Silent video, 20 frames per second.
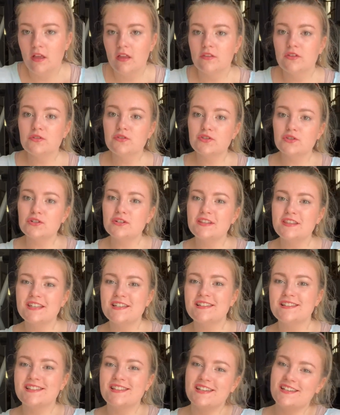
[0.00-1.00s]
Those sort of
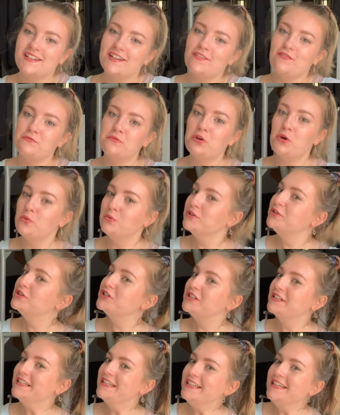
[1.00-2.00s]
things that you never know when you're
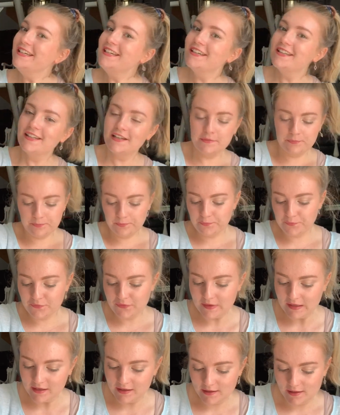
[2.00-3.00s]
going to need.
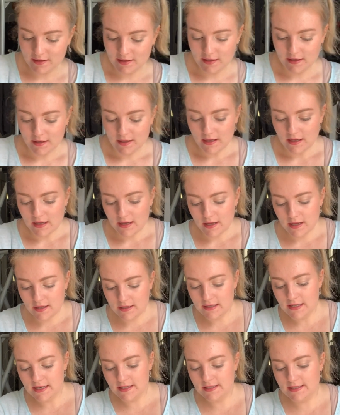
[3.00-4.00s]
Uh,
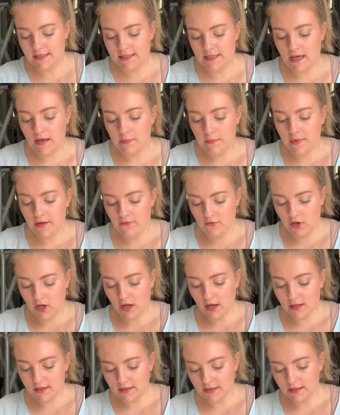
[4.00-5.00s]
next up, I've
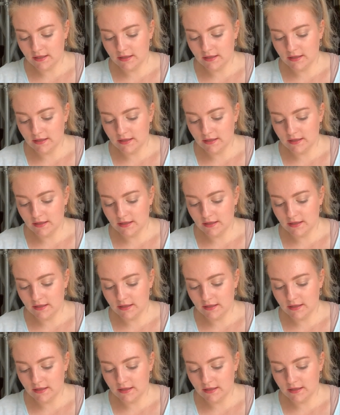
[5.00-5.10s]
got